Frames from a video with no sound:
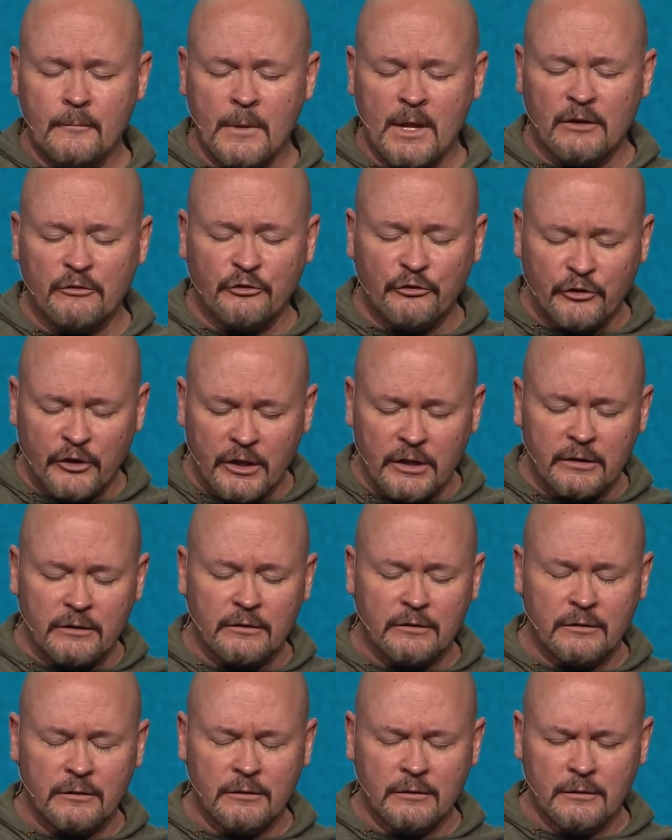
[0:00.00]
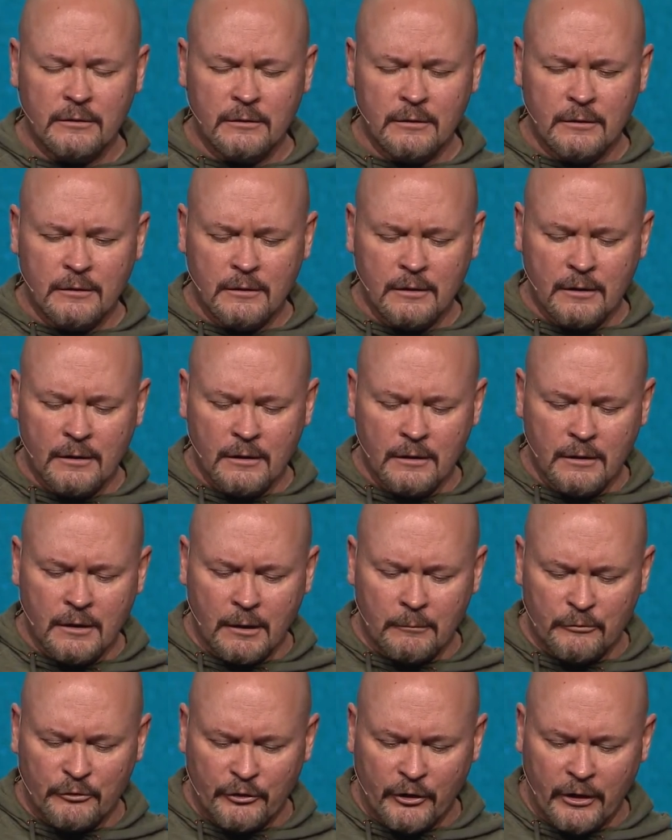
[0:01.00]
I've sinned.
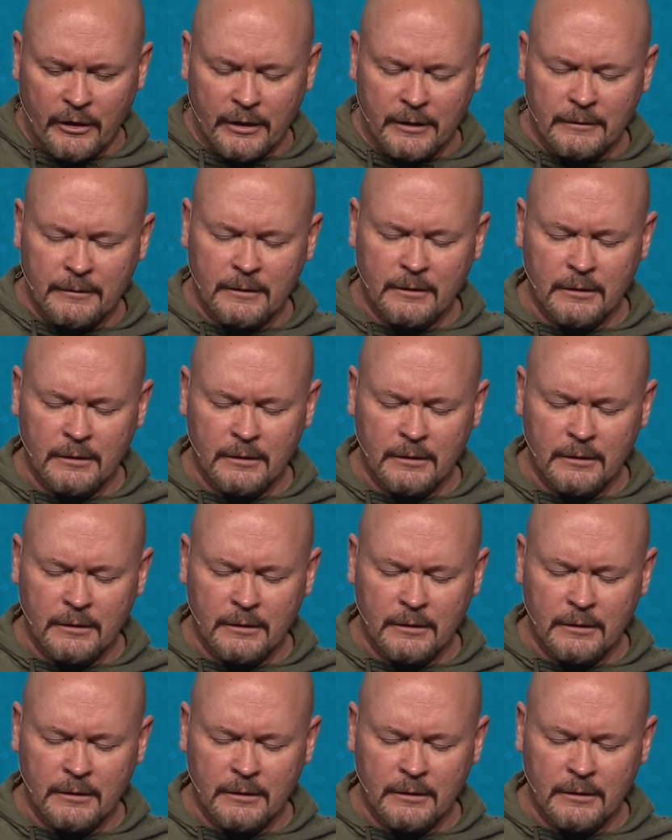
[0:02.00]
I'm sorry.